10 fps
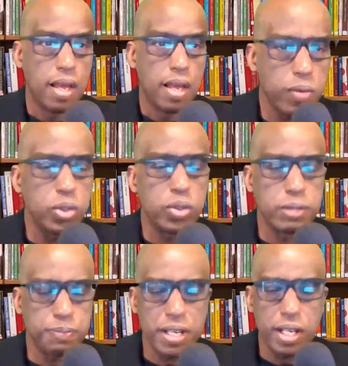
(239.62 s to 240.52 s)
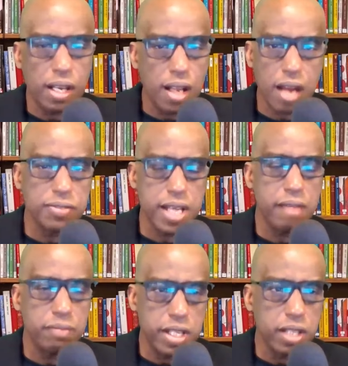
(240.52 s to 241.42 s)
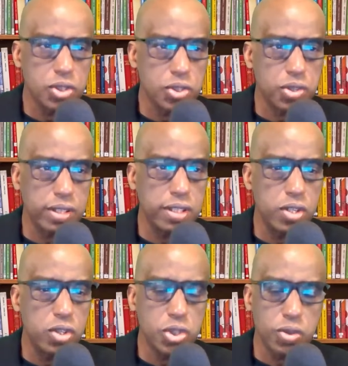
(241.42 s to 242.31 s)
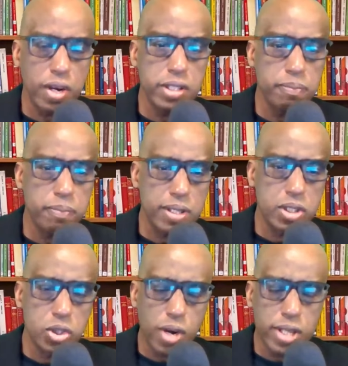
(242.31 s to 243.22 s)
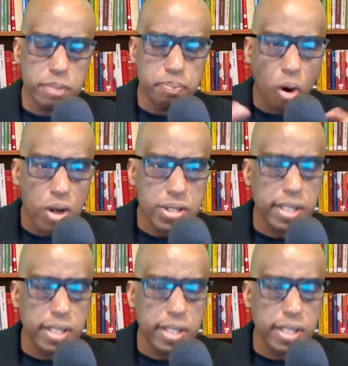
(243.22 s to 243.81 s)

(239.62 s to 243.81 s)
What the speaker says: We spend a lot of time deconstructing the news, trying to parse it